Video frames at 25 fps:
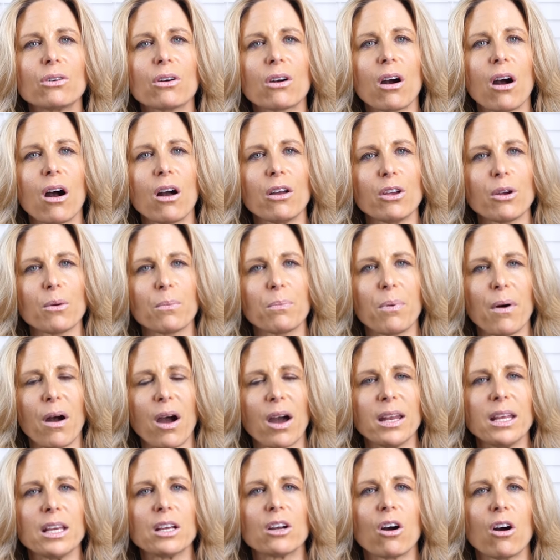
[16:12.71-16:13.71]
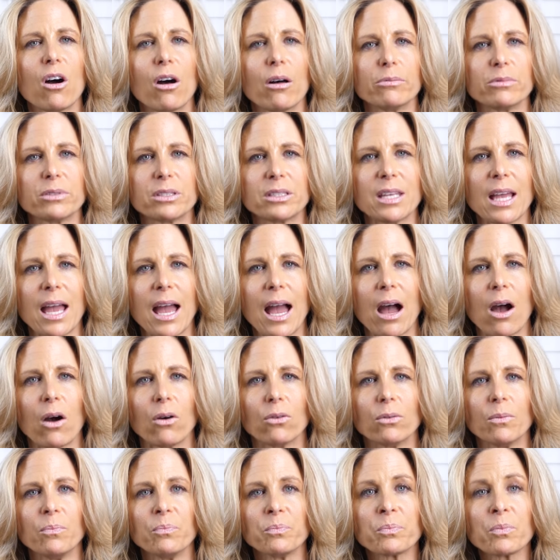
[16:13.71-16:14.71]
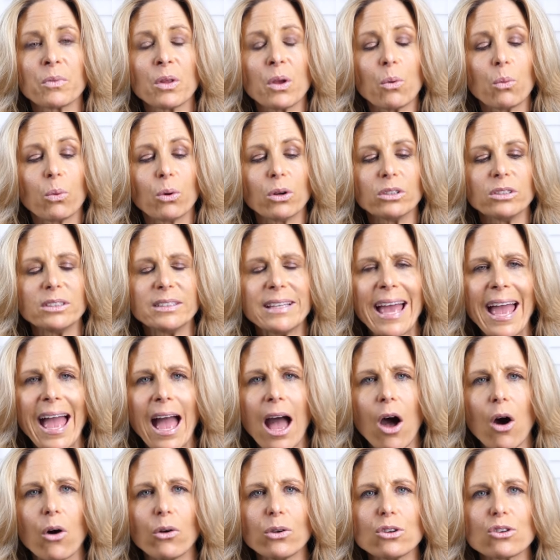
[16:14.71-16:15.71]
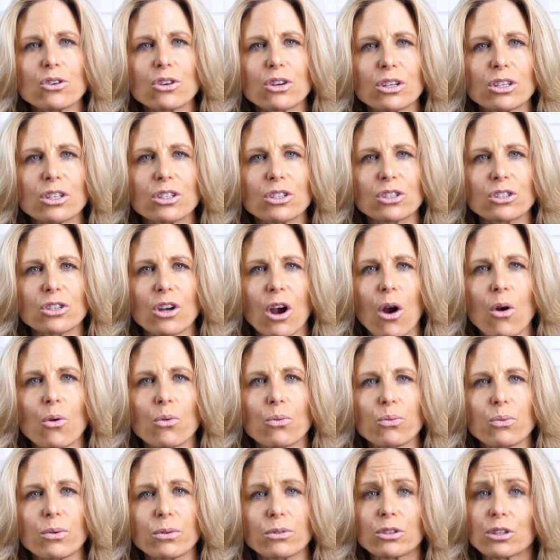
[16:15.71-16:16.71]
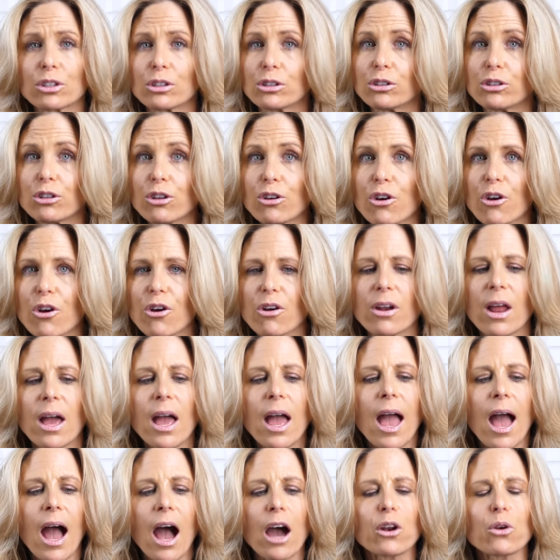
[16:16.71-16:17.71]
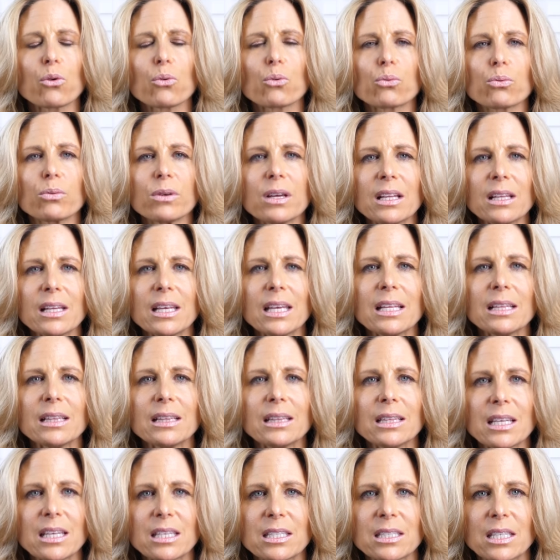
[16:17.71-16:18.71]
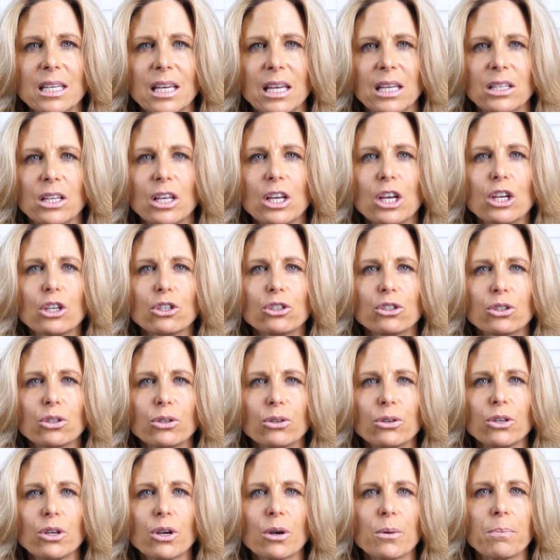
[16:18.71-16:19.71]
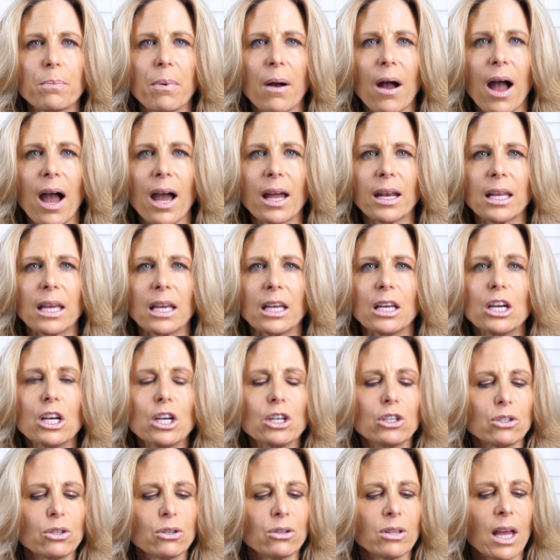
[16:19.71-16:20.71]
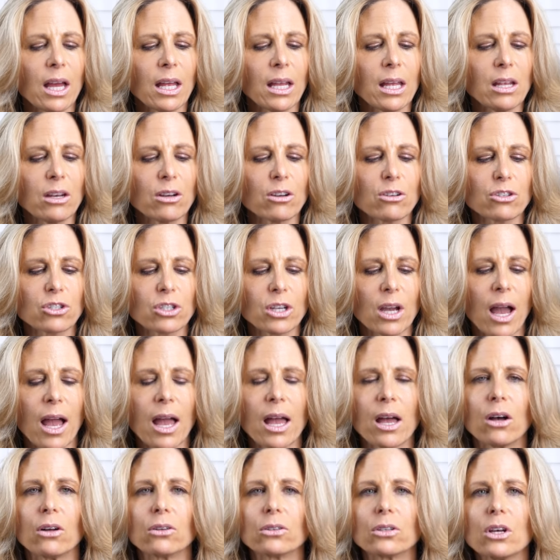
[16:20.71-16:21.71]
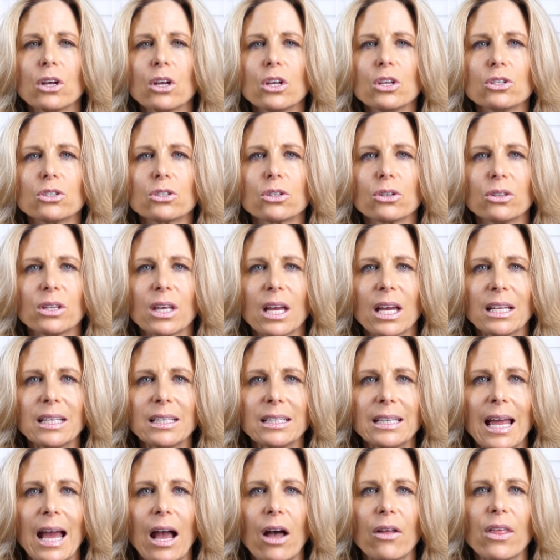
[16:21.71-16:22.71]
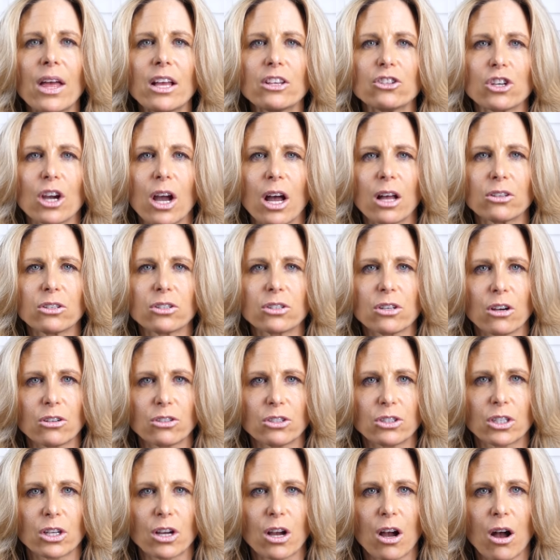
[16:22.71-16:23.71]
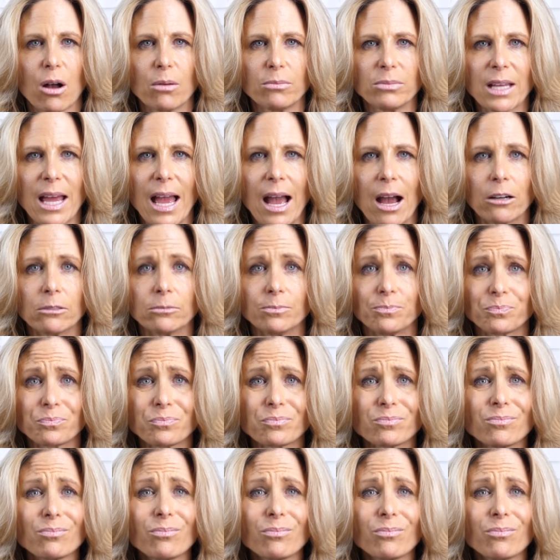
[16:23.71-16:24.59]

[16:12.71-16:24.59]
caught your body calms down. Well, now you're going to start to learn how to really listen to your body, to that inner child, so that now that child starts to calm down.